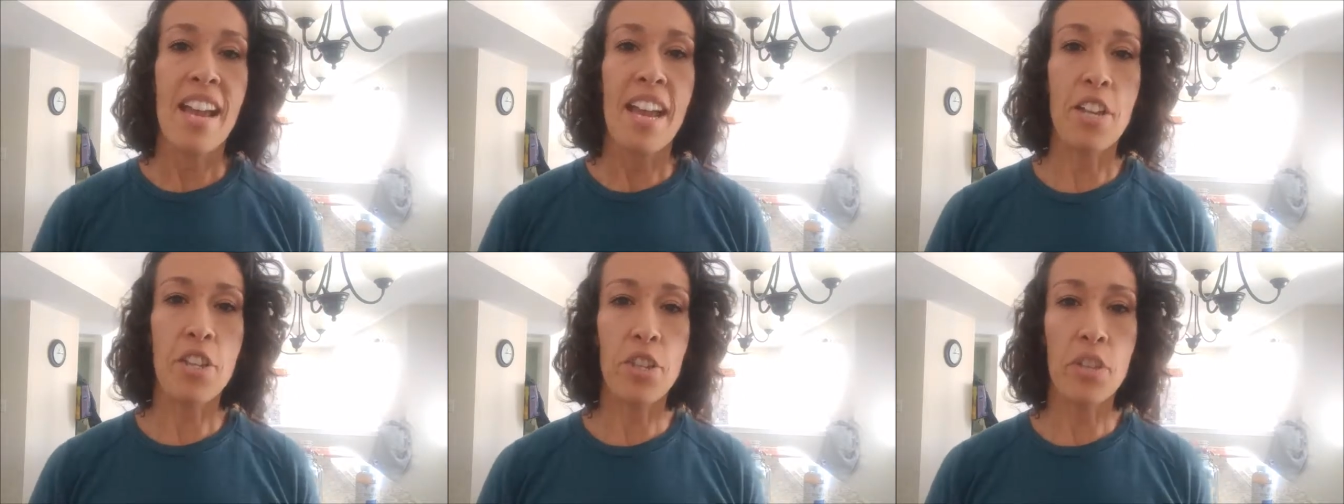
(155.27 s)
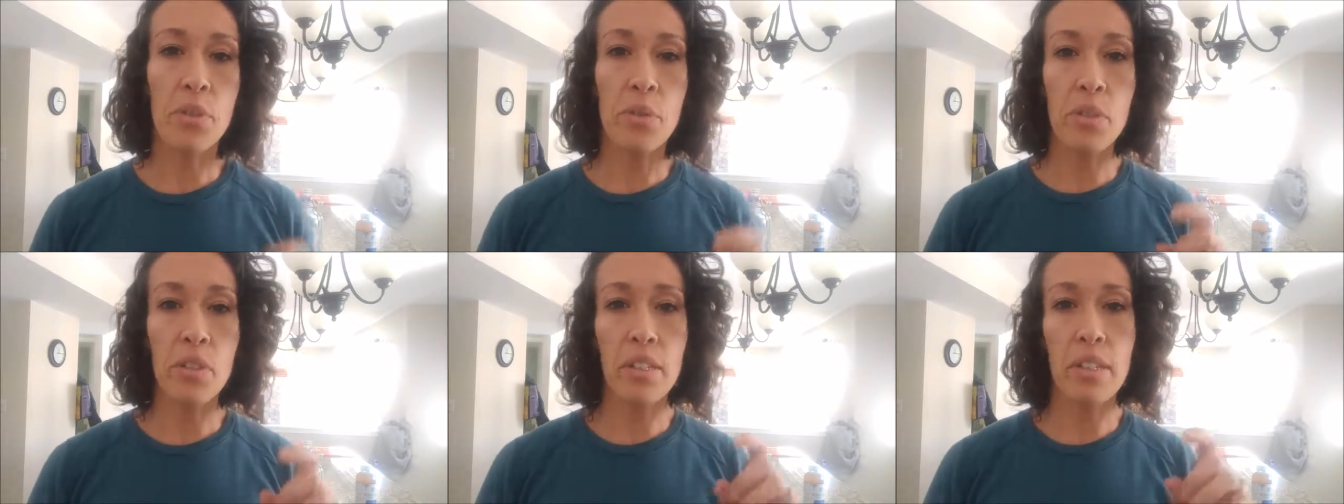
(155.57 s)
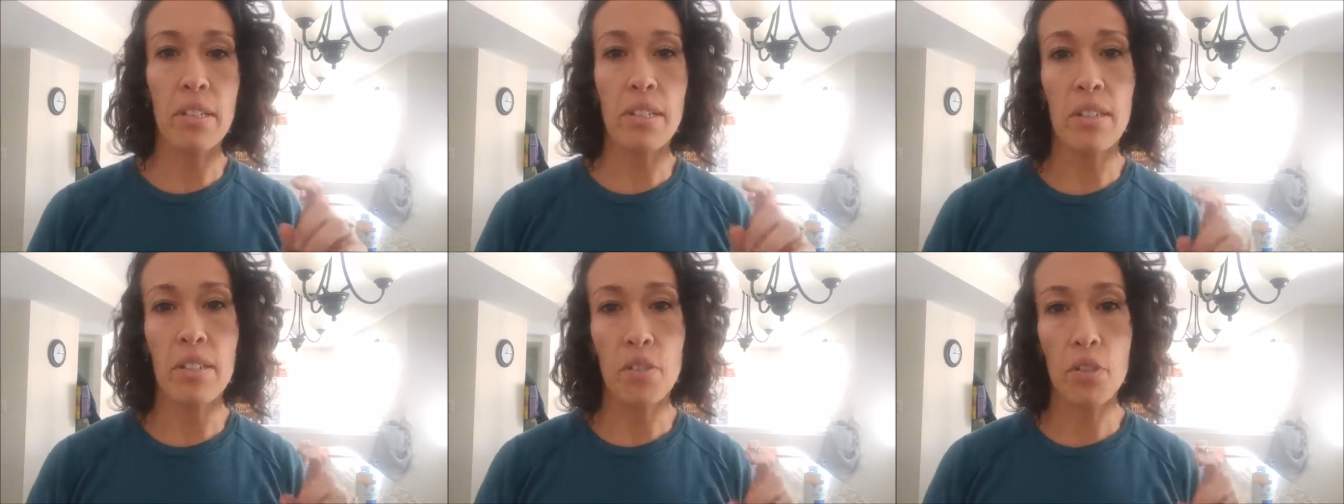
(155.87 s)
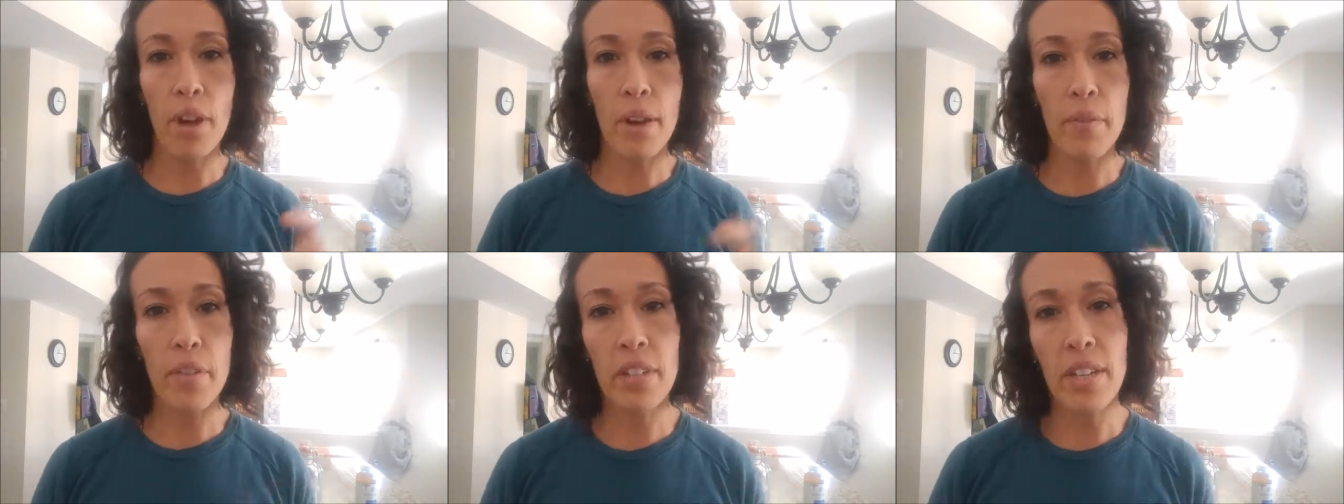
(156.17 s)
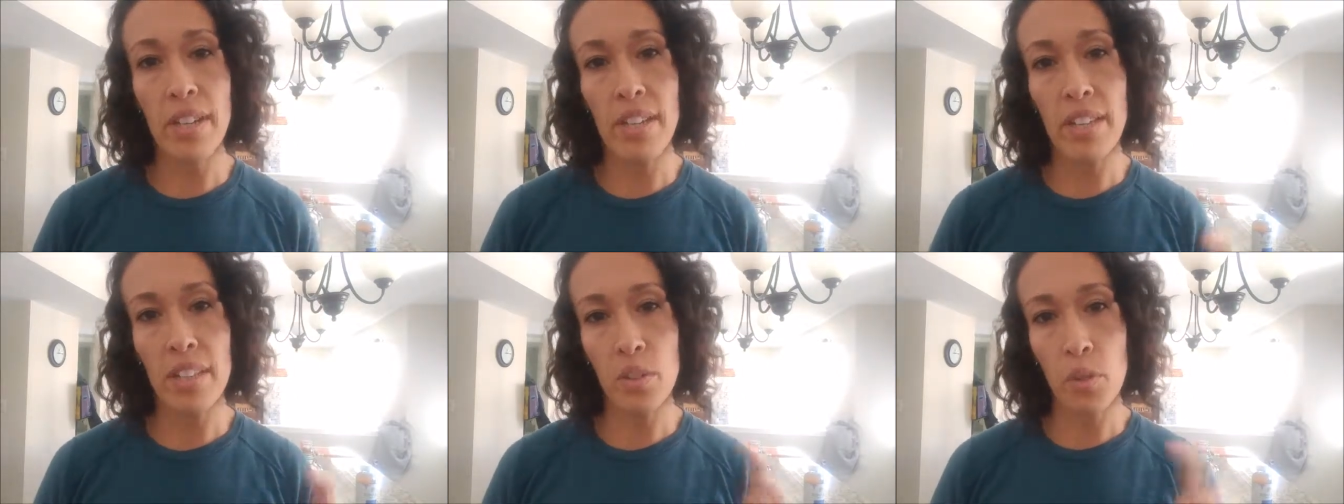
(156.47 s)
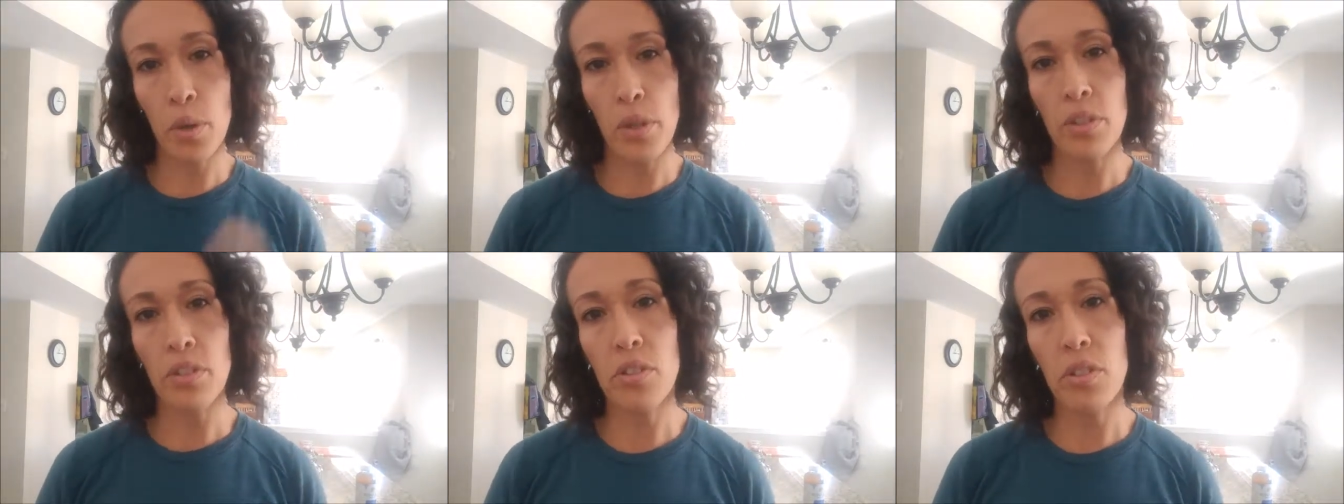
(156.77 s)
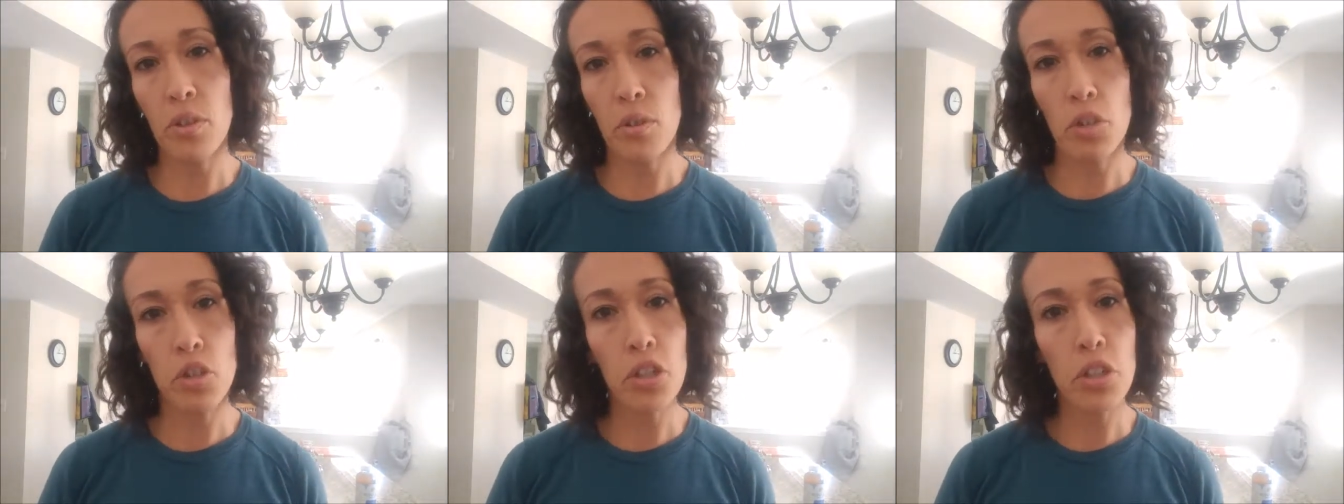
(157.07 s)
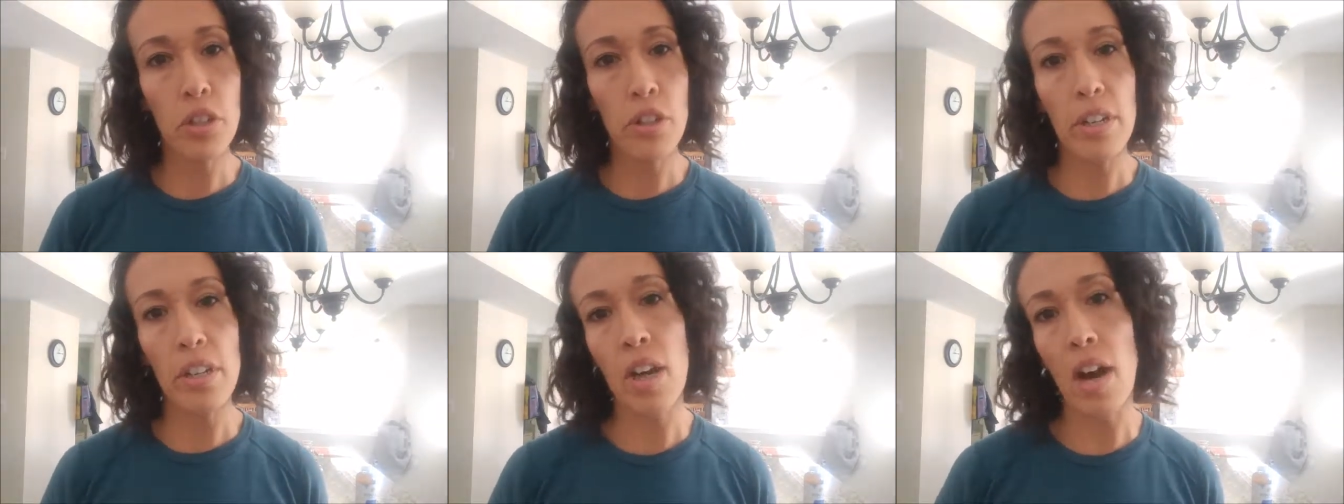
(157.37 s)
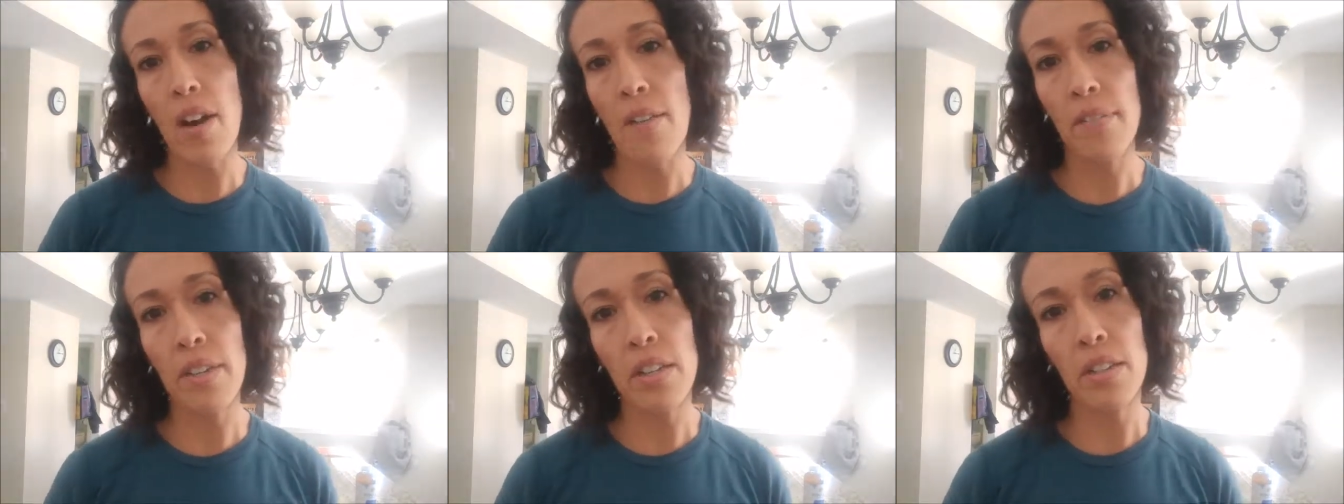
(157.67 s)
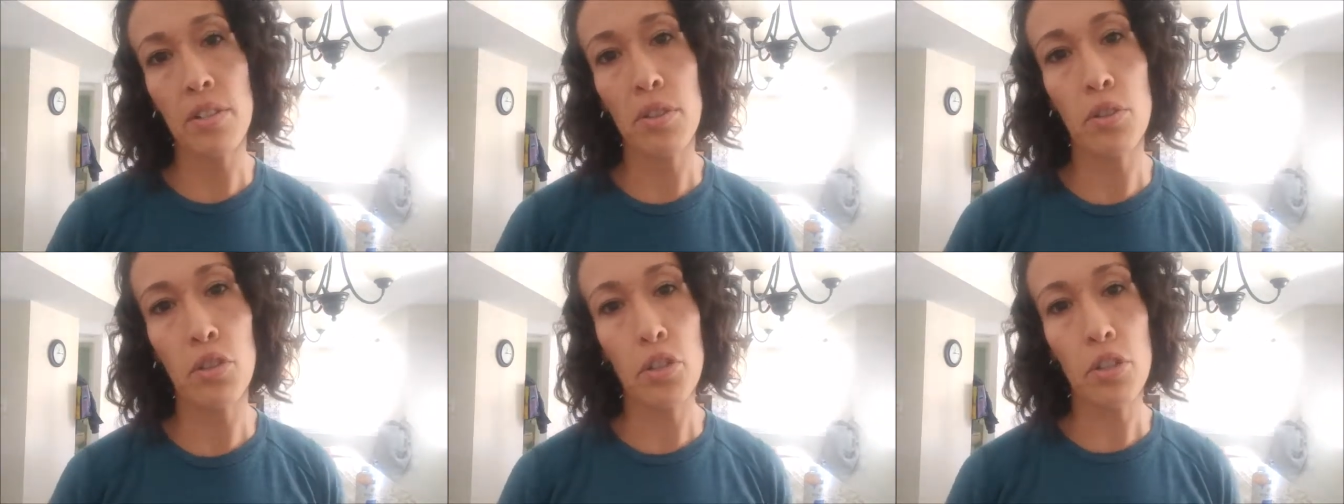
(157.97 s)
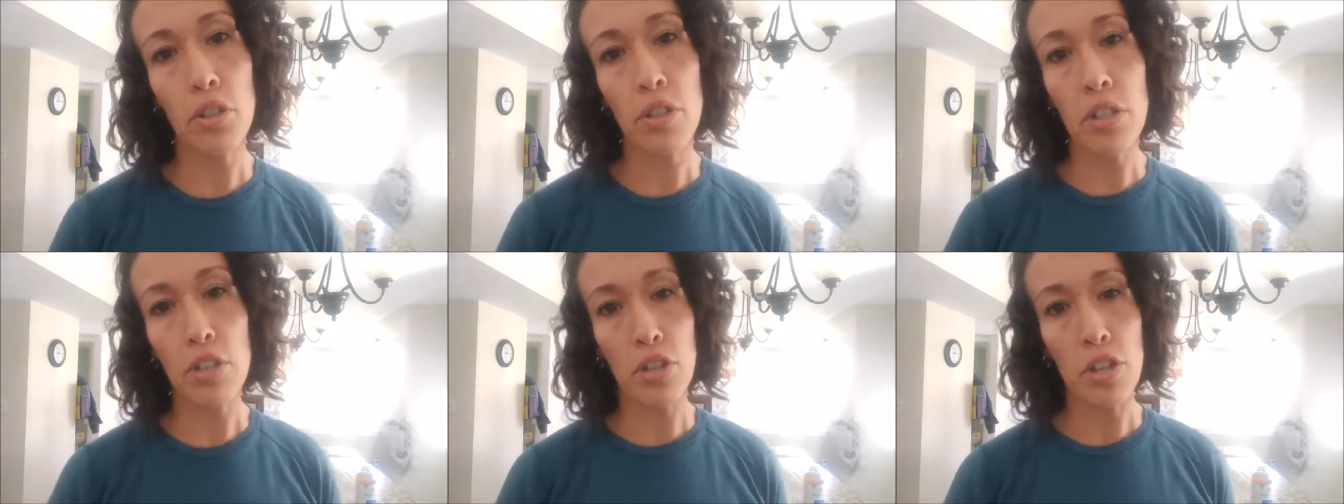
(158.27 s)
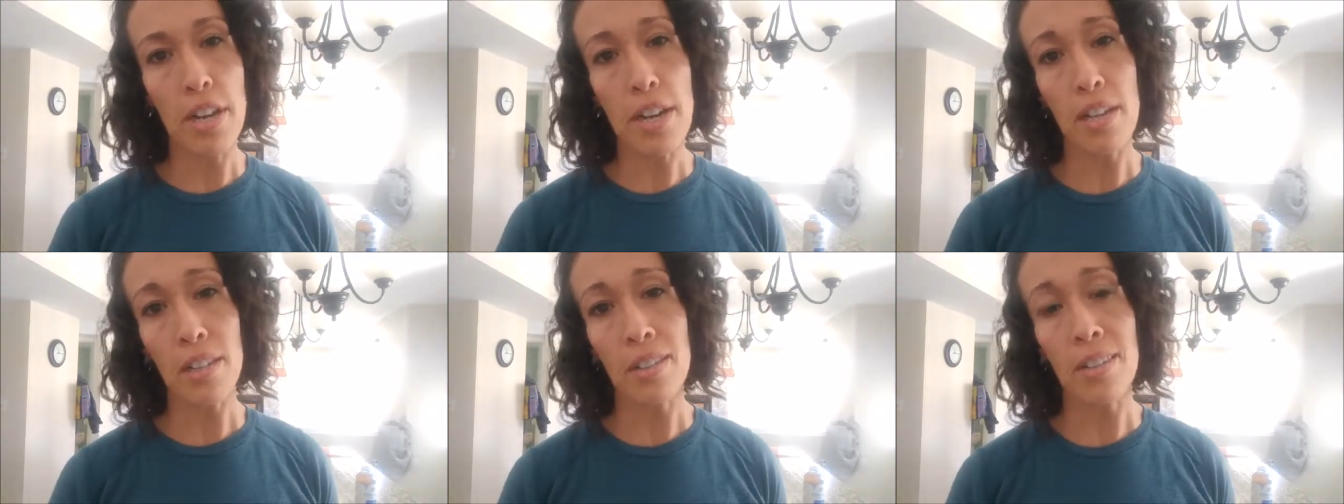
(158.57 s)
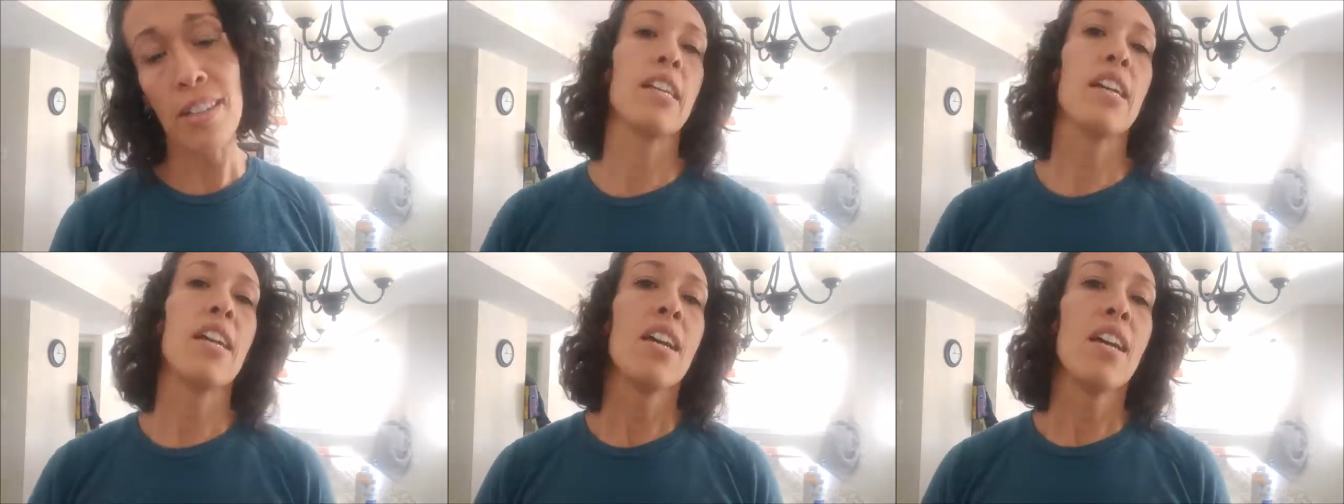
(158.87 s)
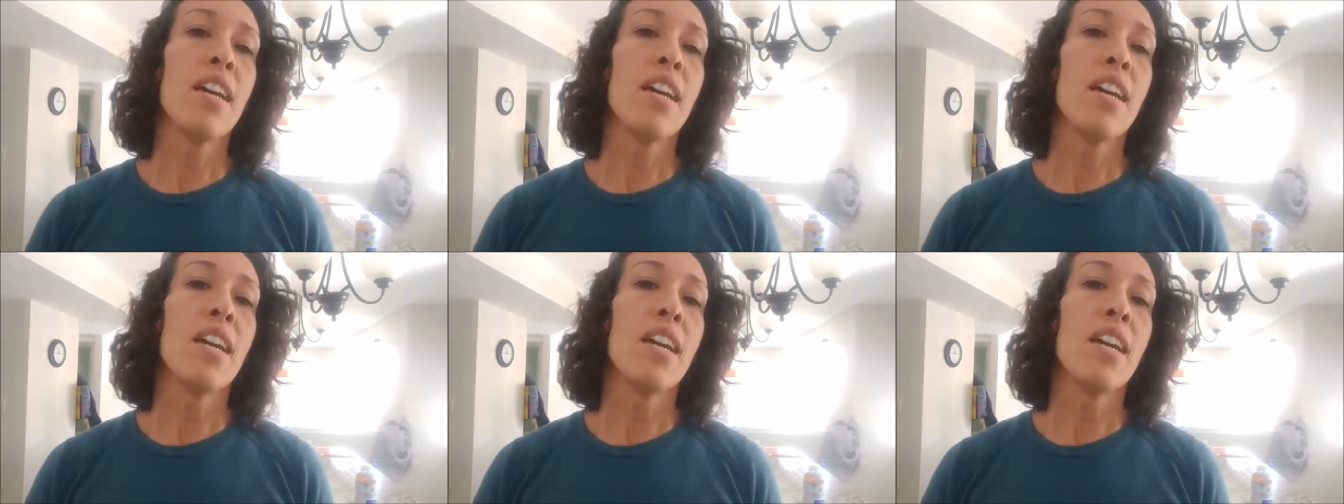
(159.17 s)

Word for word: and you're really gravitating towards those sugary coffees, those sugary drinks,